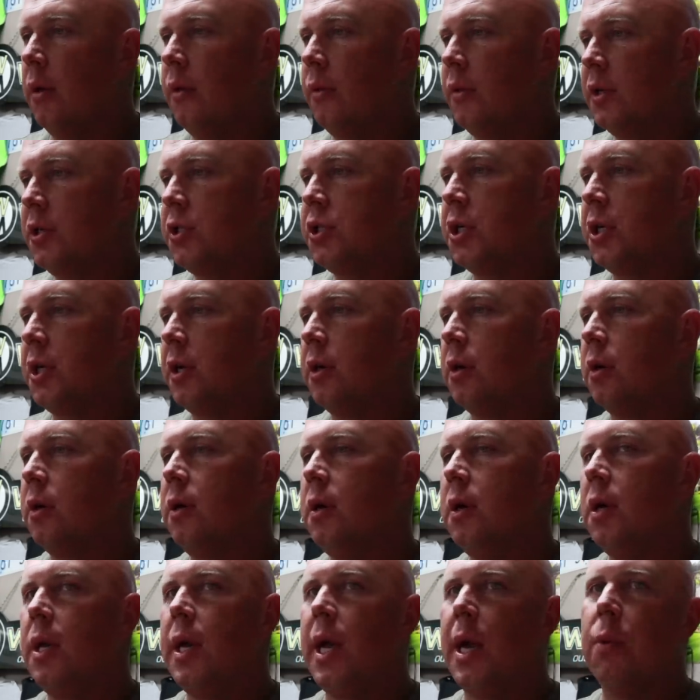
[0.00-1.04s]
this year.
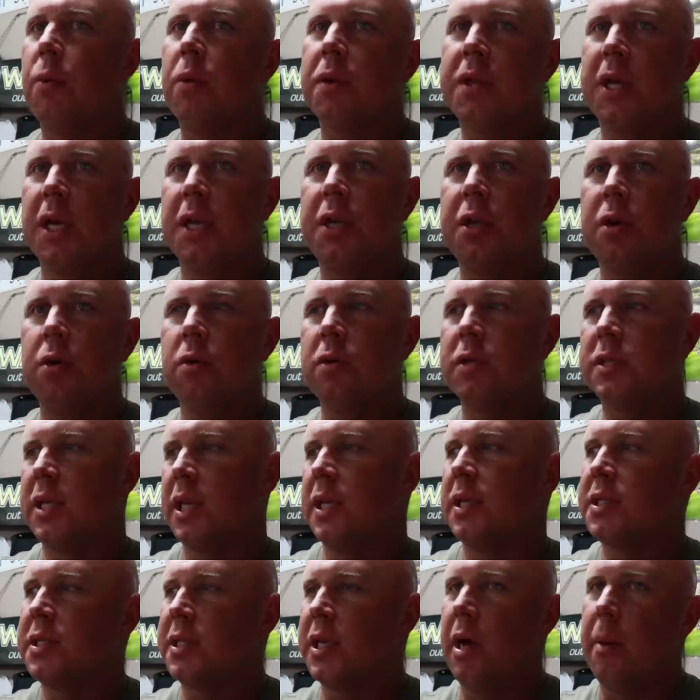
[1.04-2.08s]
And what they do is
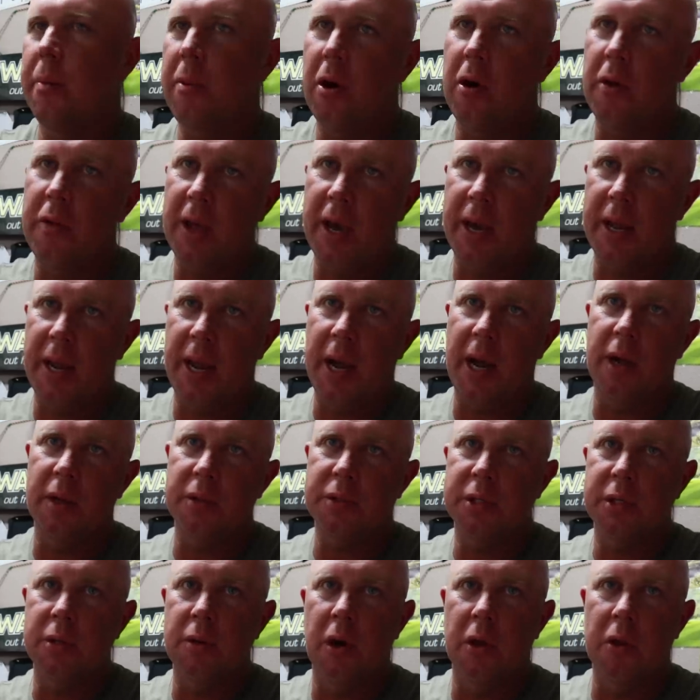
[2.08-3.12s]
they sub all that
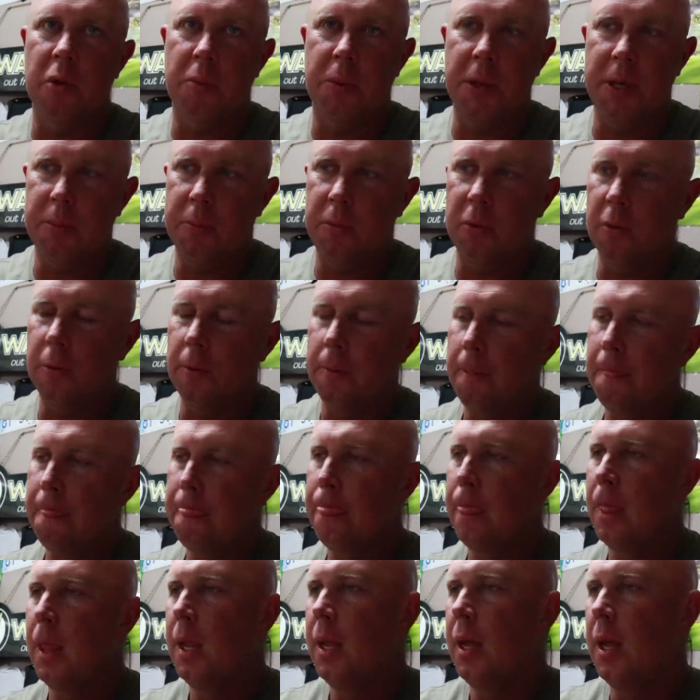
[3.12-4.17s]
out to other people.
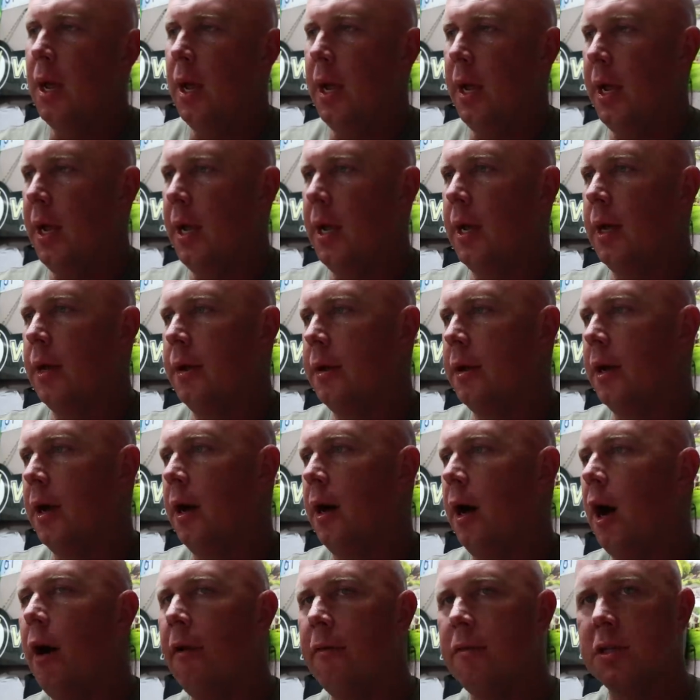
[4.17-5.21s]
And
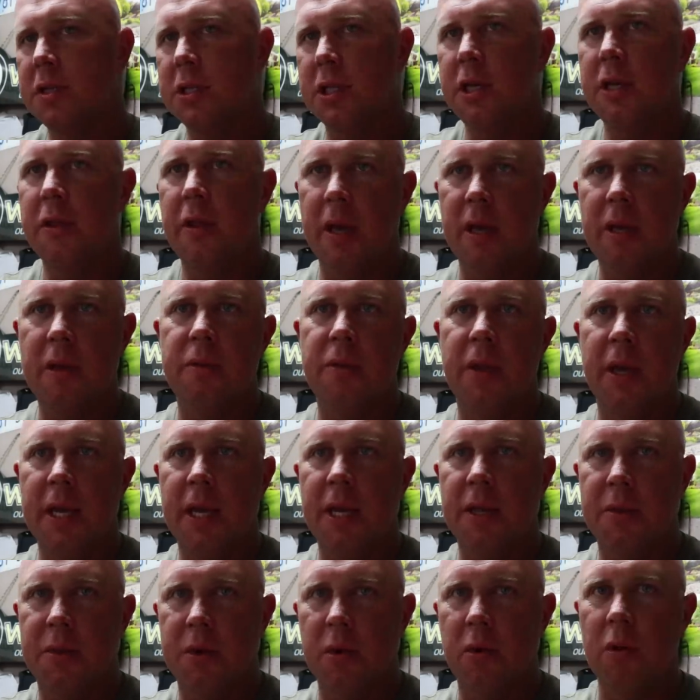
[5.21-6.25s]
obviously they
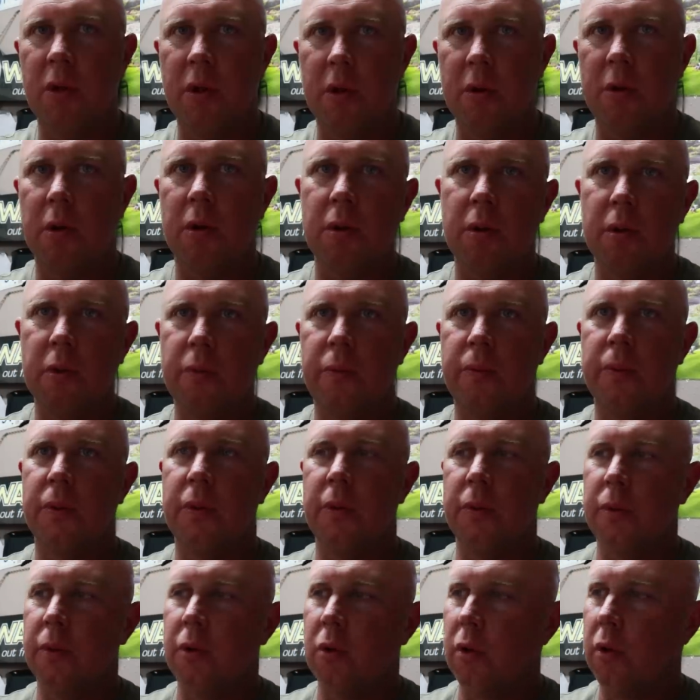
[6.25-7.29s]
get their
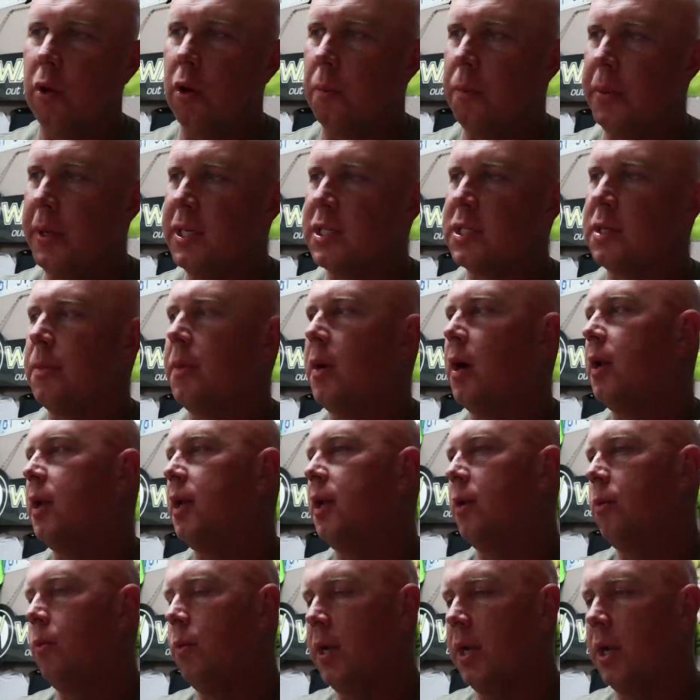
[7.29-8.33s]
little piece of
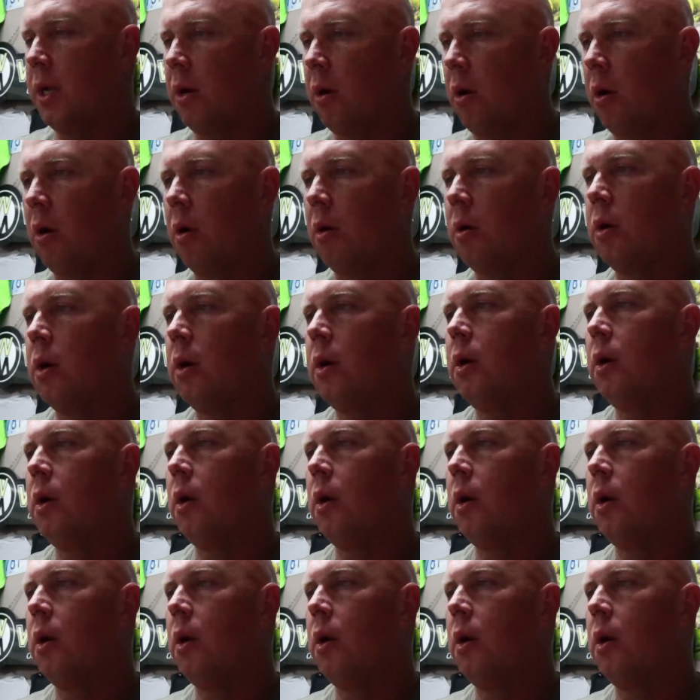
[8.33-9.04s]
money, and we get our